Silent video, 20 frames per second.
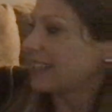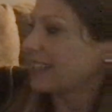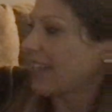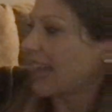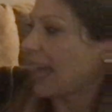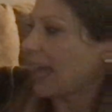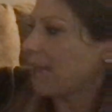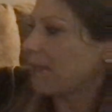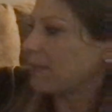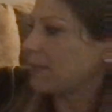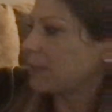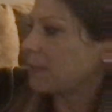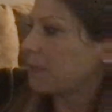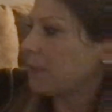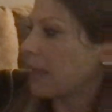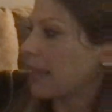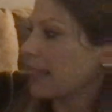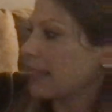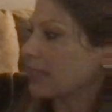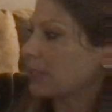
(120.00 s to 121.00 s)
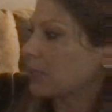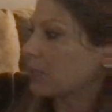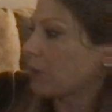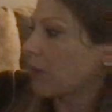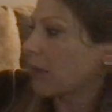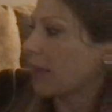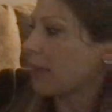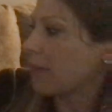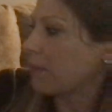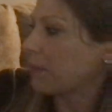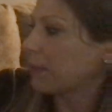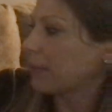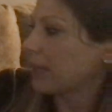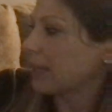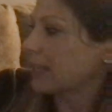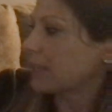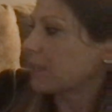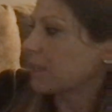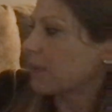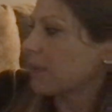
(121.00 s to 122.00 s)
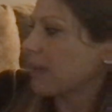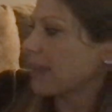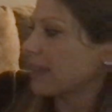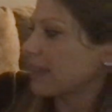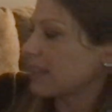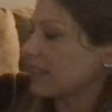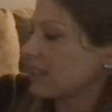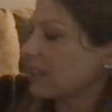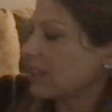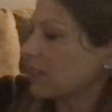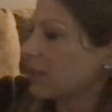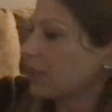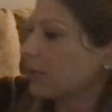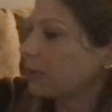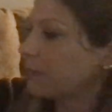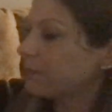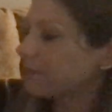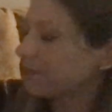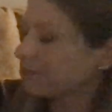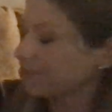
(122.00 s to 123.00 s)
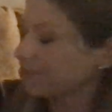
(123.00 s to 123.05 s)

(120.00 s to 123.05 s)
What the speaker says: times base 1 plus base 2.